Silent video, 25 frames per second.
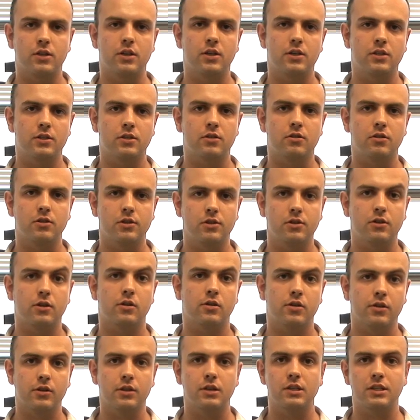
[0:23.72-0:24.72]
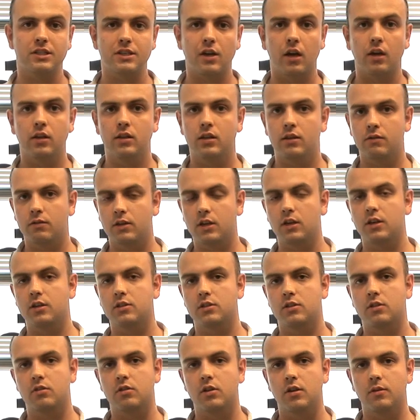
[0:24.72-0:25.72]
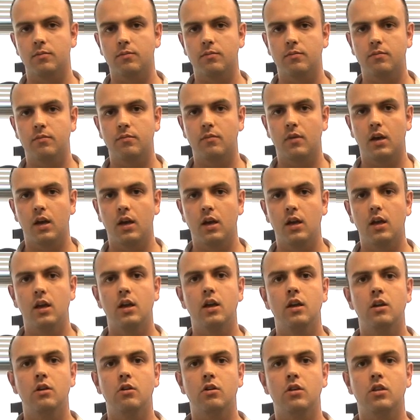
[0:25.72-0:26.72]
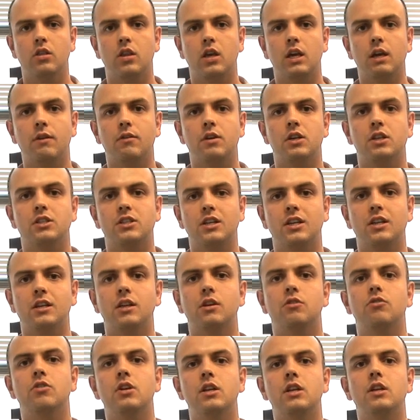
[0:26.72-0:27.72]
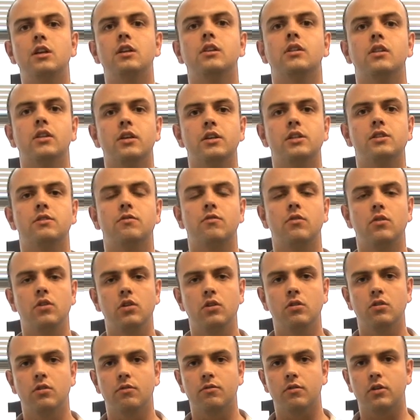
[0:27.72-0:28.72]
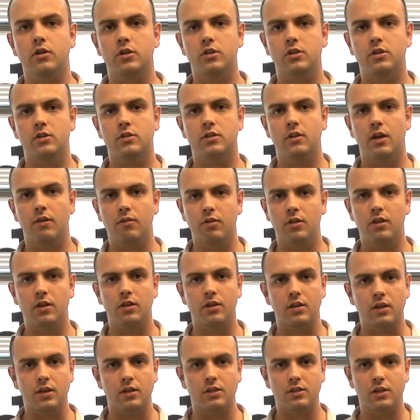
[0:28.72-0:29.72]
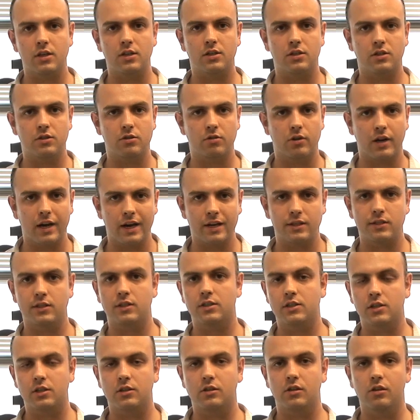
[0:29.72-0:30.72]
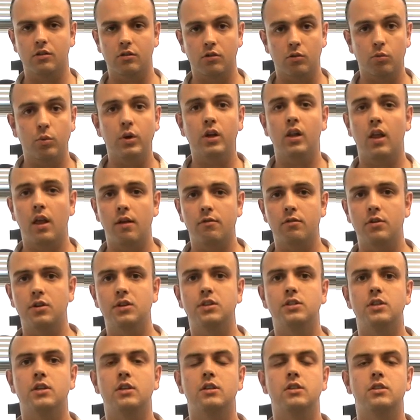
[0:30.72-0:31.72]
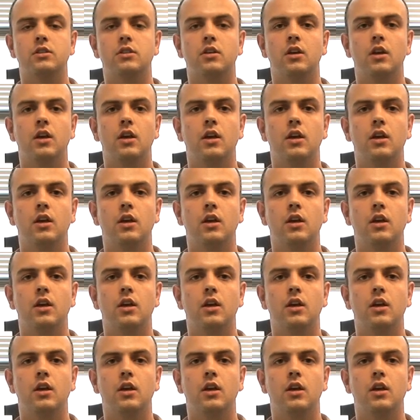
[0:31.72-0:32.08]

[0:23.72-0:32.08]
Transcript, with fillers: in history, certainly in scientific history. You can think of it as an ingredient list for the universe. Everything that exists or has existed or will ever exist